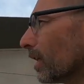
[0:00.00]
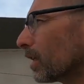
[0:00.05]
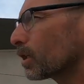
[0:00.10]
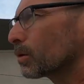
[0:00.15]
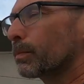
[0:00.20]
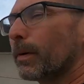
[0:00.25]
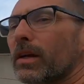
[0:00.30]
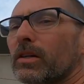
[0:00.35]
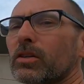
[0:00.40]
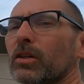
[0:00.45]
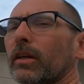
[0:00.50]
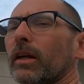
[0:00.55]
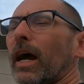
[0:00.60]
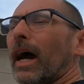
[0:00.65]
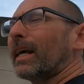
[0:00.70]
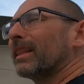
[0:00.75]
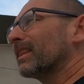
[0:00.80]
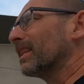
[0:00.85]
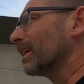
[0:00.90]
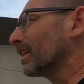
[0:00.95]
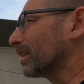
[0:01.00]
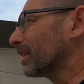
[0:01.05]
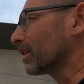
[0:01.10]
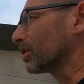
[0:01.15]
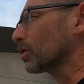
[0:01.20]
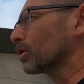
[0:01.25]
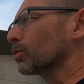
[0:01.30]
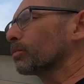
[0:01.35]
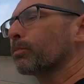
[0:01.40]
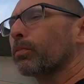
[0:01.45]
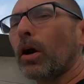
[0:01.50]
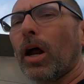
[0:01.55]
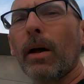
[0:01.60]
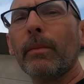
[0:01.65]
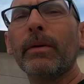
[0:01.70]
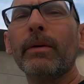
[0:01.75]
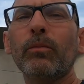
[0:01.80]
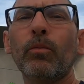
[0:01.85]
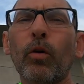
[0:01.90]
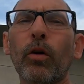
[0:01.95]
Especially, I think this is
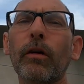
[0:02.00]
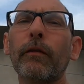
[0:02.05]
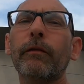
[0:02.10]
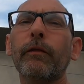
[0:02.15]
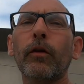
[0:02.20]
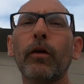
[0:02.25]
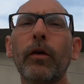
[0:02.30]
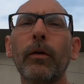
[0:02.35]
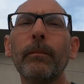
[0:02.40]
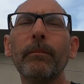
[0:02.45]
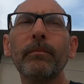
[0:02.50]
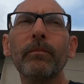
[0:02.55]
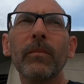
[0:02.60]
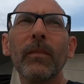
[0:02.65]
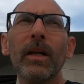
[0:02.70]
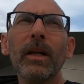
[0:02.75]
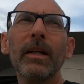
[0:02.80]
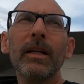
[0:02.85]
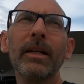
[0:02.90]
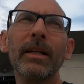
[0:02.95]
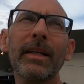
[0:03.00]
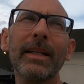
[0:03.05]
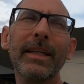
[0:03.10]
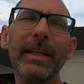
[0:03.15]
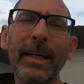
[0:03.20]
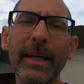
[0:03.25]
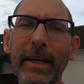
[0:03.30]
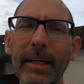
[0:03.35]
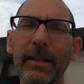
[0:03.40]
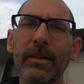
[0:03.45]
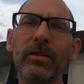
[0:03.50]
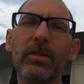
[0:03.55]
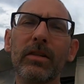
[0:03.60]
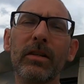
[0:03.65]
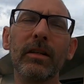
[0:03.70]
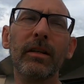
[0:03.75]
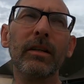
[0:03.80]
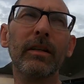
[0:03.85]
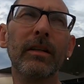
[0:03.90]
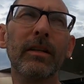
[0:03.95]
probably more for
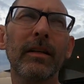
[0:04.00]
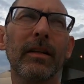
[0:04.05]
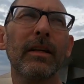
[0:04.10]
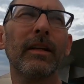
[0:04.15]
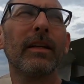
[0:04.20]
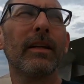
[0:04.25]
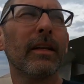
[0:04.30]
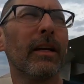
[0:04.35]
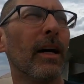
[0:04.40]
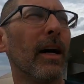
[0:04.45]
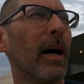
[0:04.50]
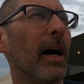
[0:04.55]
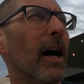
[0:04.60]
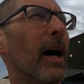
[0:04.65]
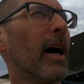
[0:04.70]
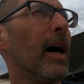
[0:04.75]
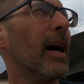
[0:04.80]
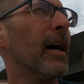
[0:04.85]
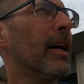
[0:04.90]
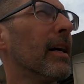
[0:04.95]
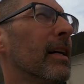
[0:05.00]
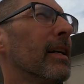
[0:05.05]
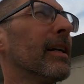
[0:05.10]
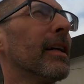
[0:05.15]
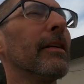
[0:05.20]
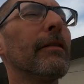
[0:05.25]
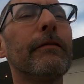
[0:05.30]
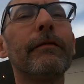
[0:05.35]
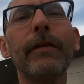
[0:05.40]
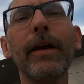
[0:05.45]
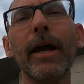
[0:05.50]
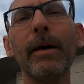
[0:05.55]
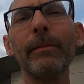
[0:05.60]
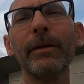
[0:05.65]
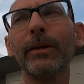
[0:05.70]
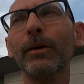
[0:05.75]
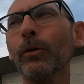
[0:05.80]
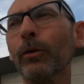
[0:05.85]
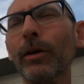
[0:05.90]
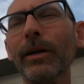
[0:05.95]
kids, uh,
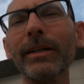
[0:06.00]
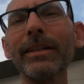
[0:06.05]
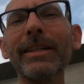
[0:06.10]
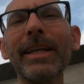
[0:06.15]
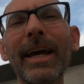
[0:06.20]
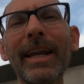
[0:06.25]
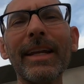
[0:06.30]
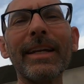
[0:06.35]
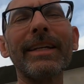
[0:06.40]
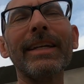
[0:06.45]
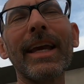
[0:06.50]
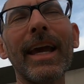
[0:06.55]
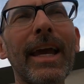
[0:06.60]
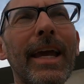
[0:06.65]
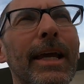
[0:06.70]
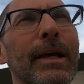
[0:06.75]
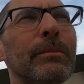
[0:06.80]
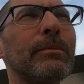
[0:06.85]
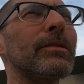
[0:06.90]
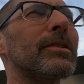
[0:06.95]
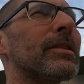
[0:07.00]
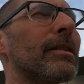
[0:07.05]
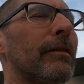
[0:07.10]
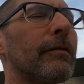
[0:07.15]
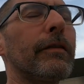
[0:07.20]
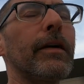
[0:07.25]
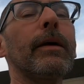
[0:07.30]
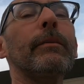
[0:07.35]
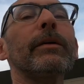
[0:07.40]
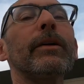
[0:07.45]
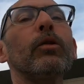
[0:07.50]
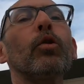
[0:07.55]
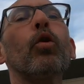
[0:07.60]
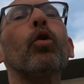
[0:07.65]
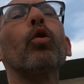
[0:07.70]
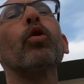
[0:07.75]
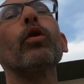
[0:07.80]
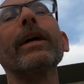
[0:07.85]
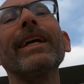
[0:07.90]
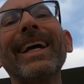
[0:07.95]
family-oriented games,
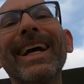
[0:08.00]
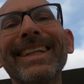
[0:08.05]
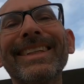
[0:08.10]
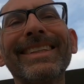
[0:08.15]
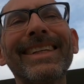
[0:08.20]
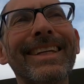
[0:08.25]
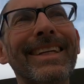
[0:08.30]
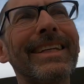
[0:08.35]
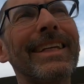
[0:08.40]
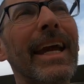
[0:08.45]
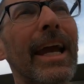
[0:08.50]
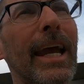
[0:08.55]
family-oriented